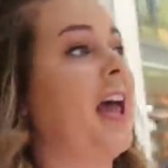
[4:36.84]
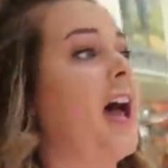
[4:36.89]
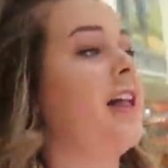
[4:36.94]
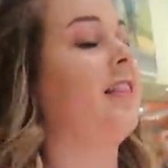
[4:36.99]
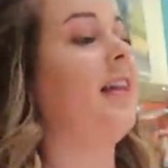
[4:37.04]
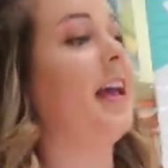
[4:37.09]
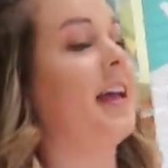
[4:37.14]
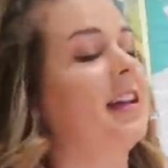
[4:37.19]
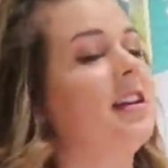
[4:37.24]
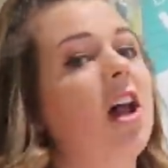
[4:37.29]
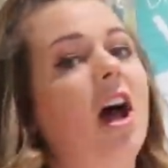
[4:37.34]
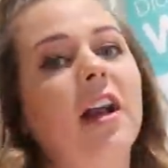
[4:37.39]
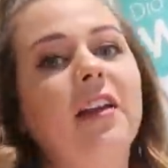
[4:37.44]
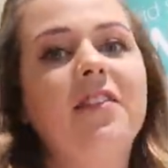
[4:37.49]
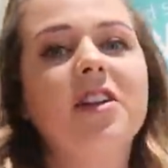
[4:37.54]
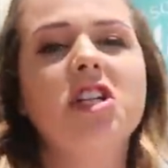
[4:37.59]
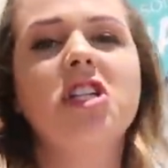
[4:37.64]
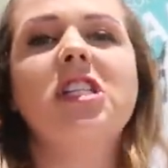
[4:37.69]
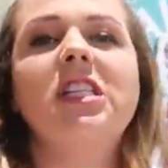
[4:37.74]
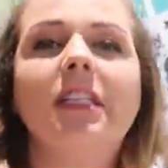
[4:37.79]
I, mm-hmm. like,
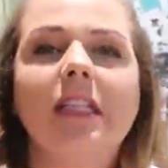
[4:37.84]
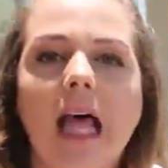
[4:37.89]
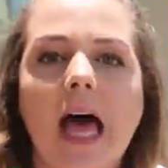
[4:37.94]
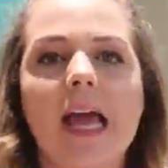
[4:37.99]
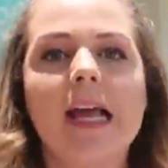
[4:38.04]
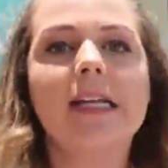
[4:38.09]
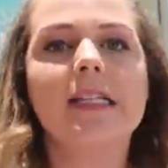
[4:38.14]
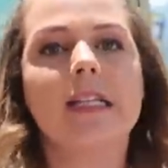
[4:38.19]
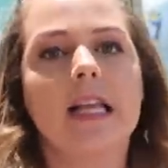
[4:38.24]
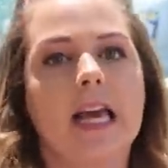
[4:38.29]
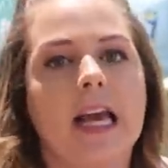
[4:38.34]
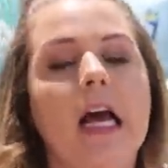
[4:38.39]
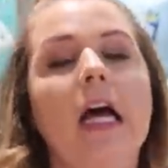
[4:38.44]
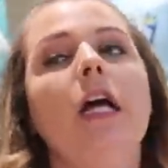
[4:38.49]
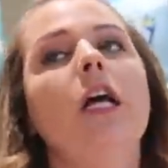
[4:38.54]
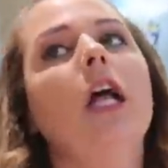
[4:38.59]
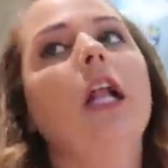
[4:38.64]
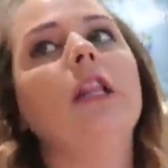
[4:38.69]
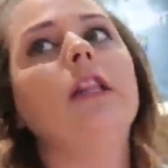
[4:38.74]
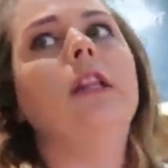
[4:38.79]
not even just liked,
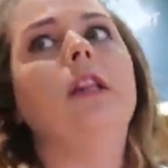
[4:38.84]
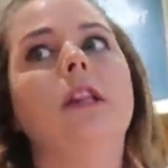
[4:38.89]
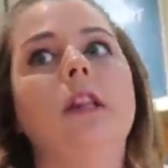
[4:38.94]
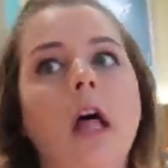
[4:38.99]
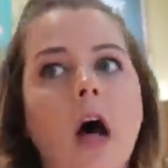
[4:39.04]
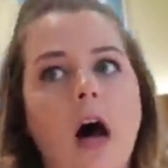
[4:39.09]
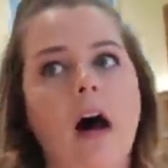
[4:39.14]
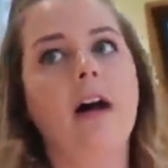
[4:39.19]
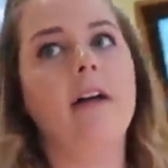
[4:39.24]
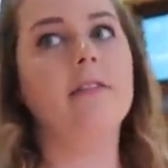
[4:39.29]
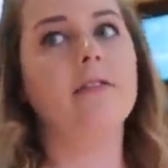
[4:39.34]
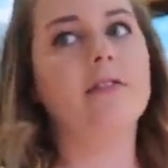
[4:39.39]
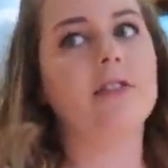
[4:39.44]
like, love.